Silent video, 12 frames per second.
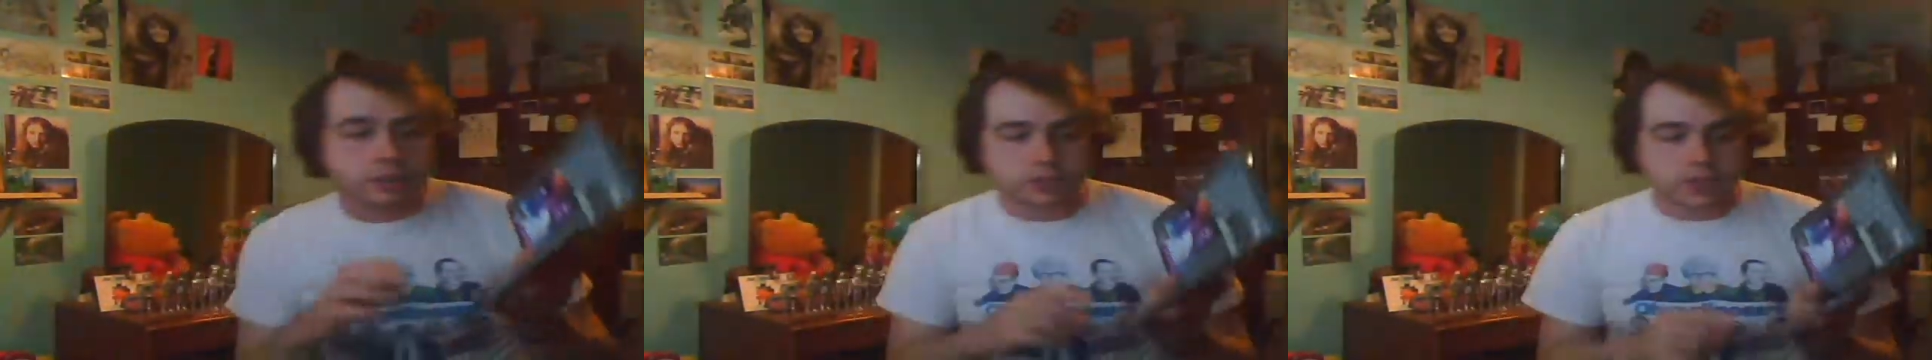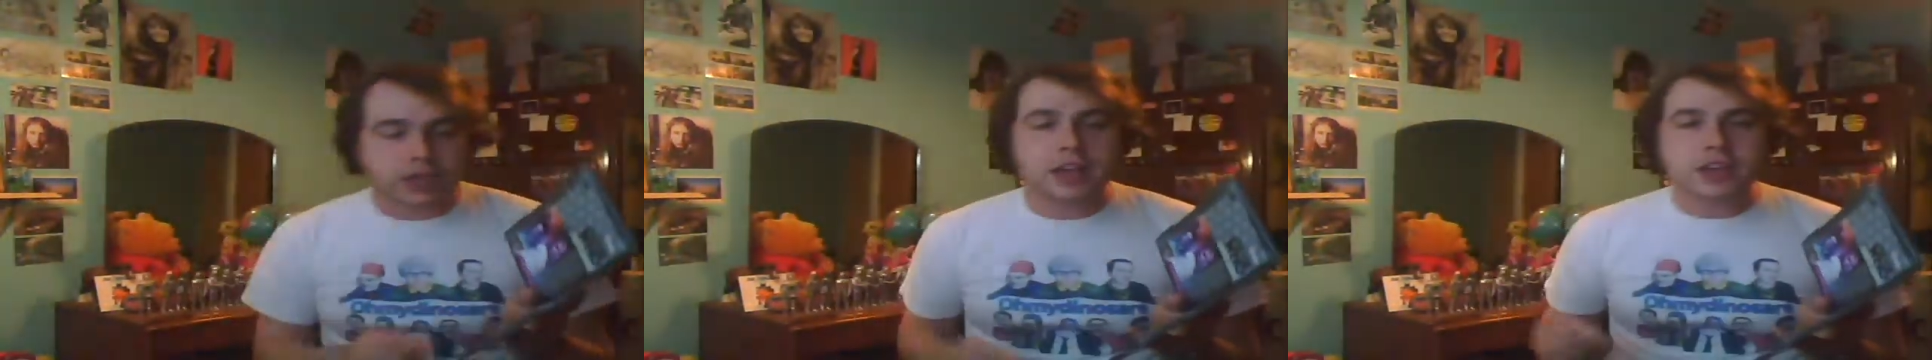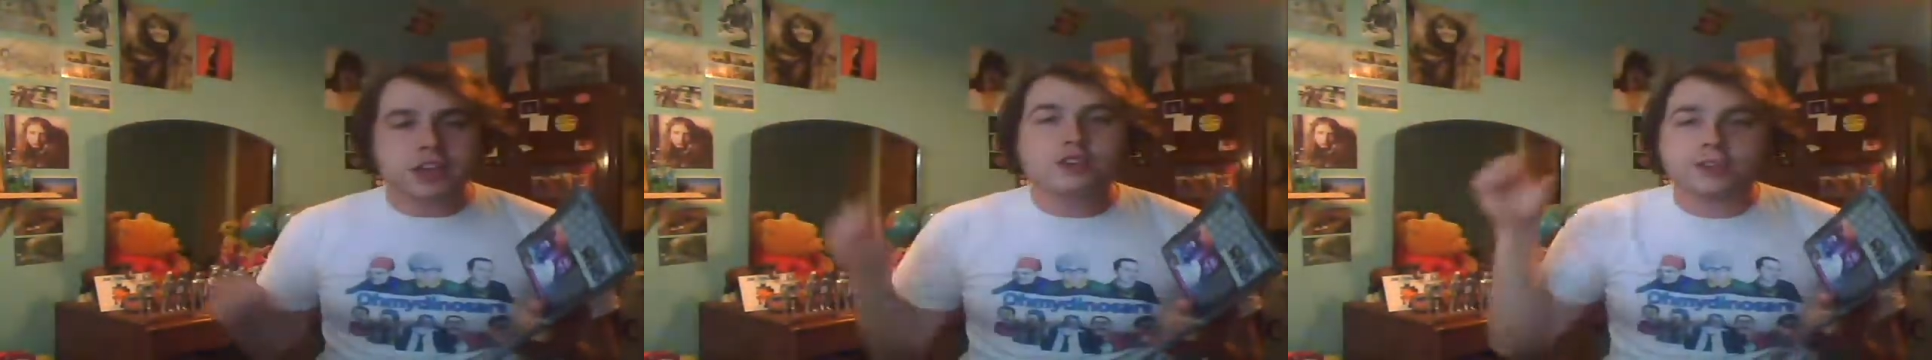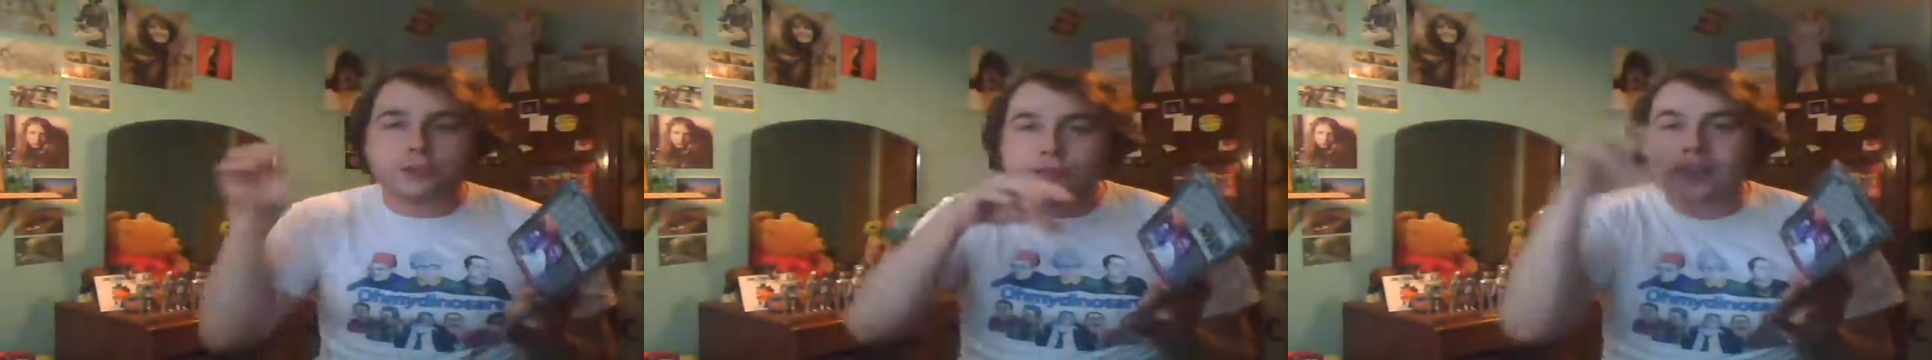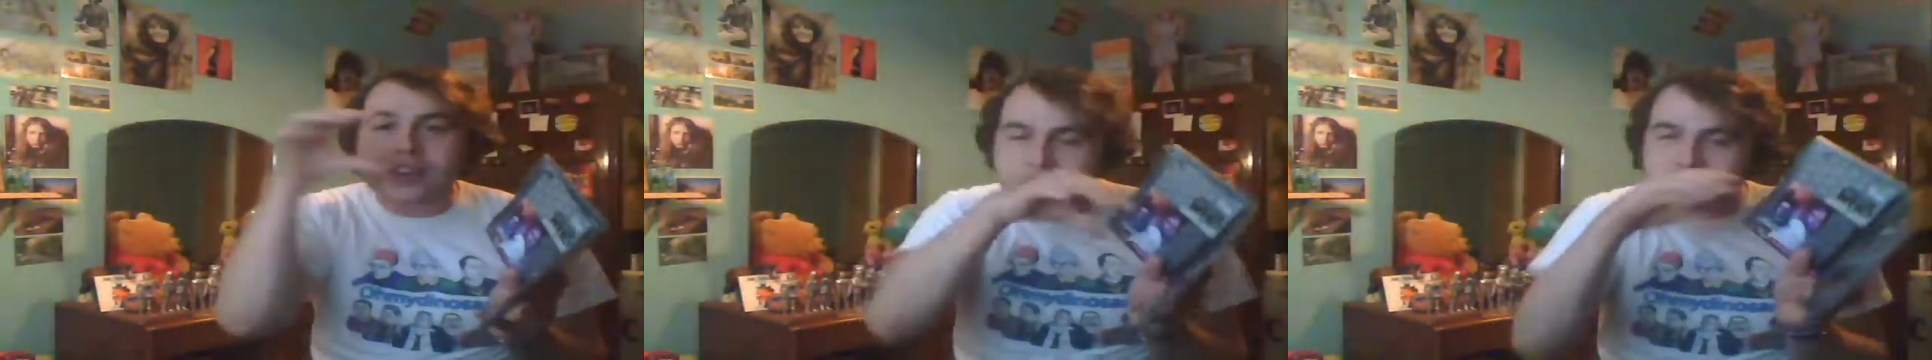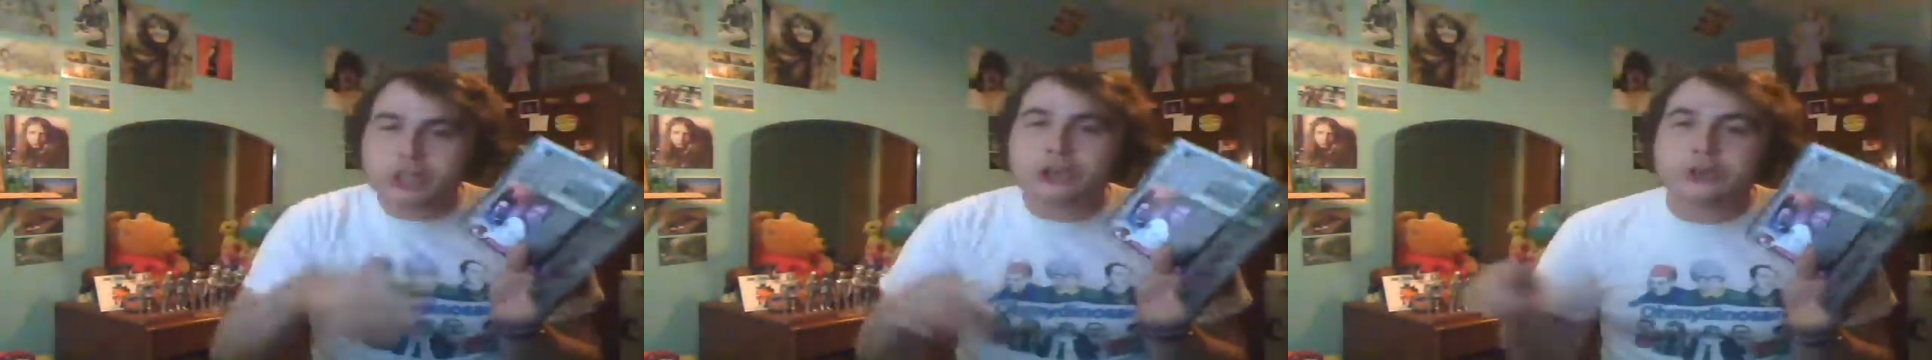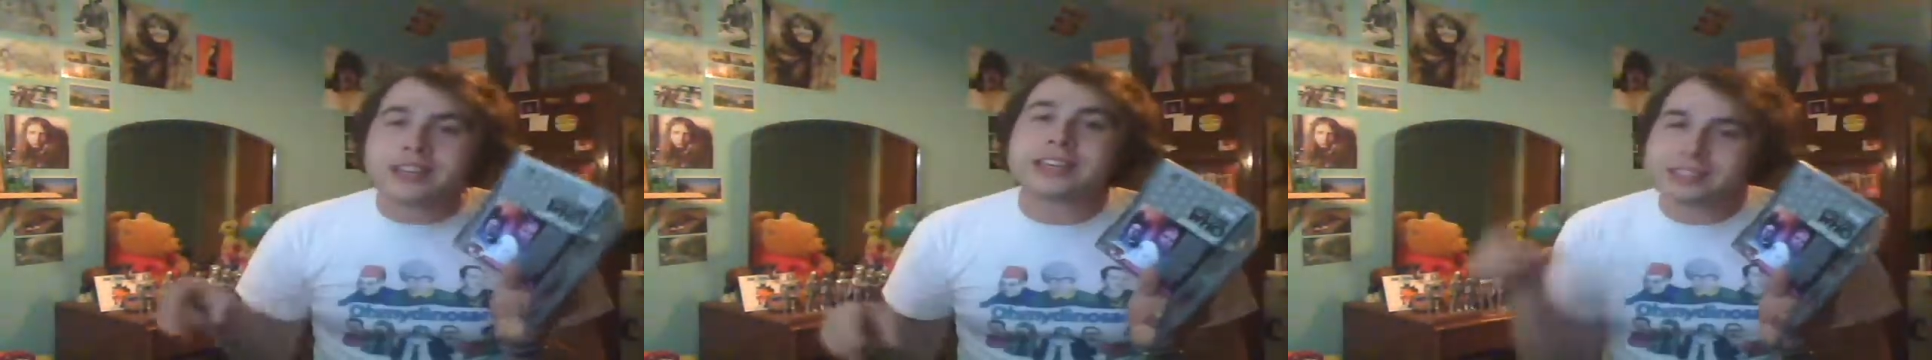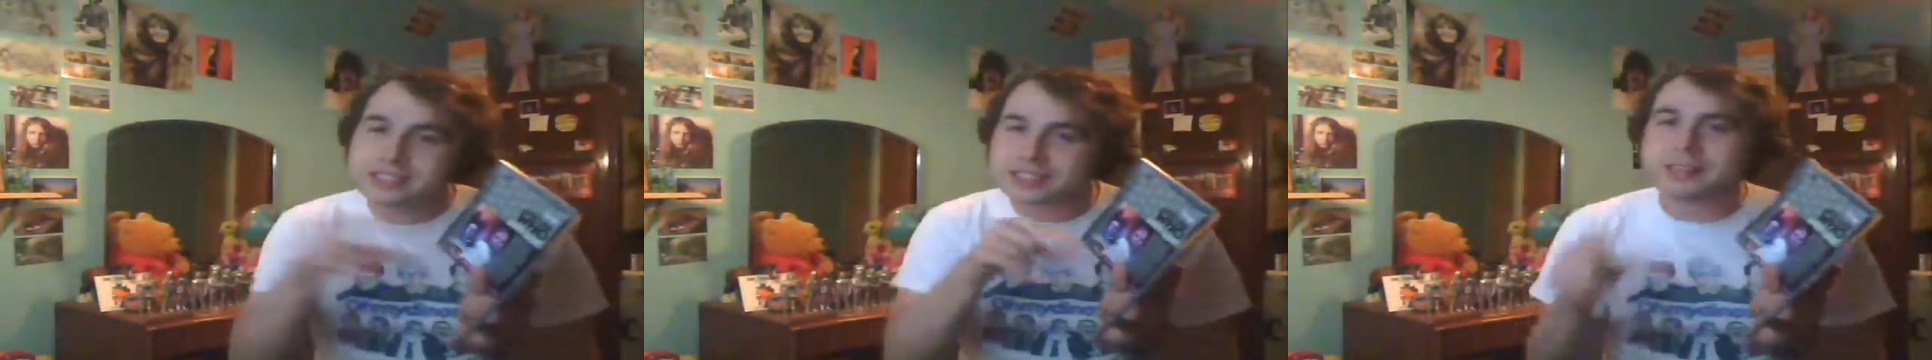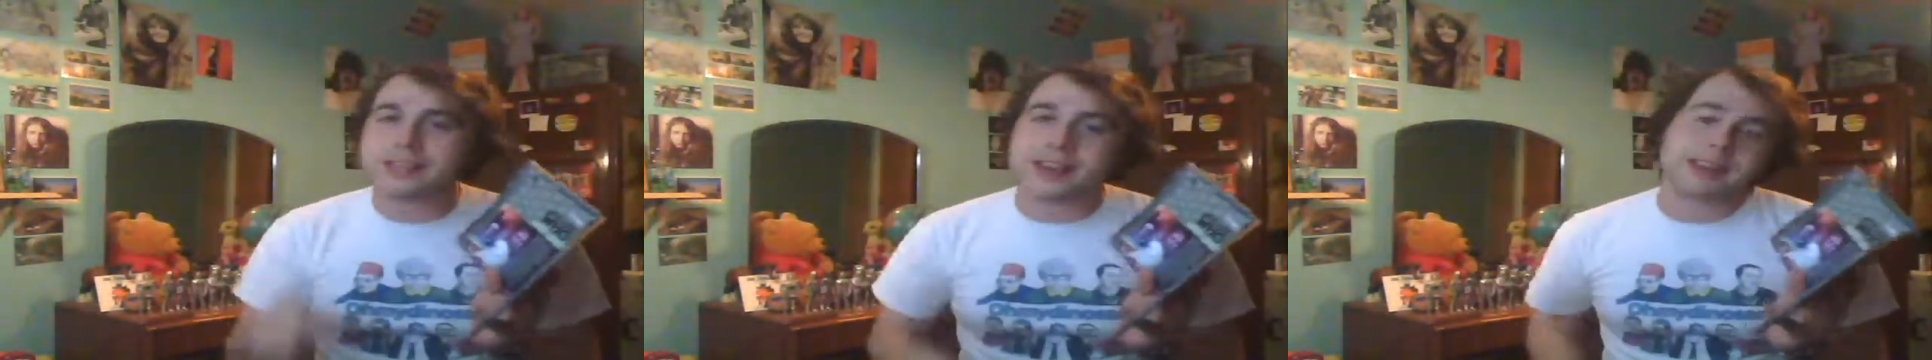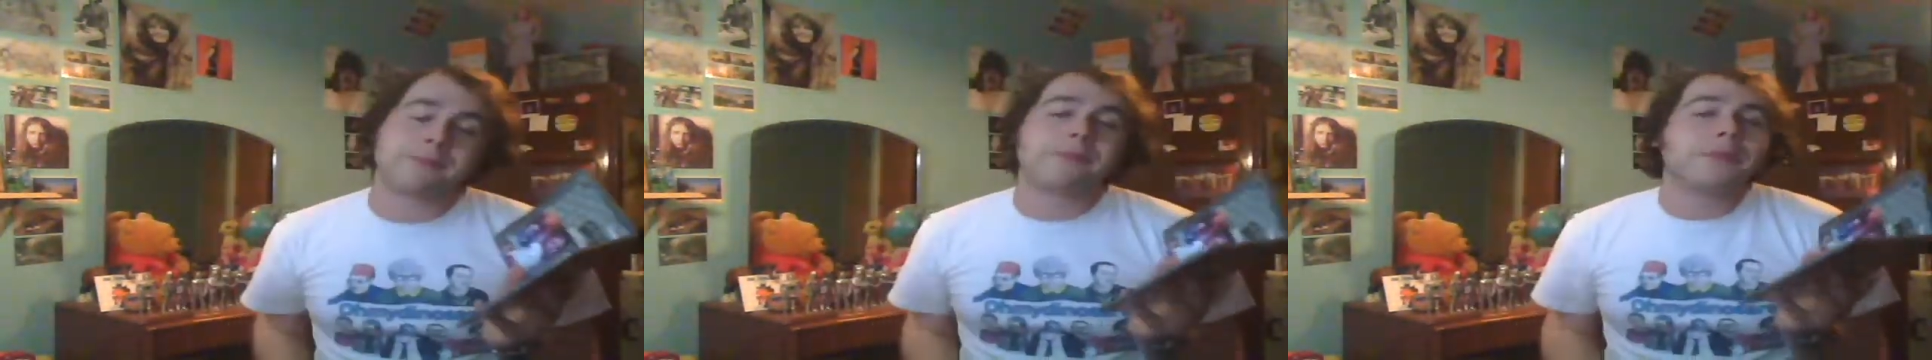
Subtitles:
loose. You can fit 2 discs in there.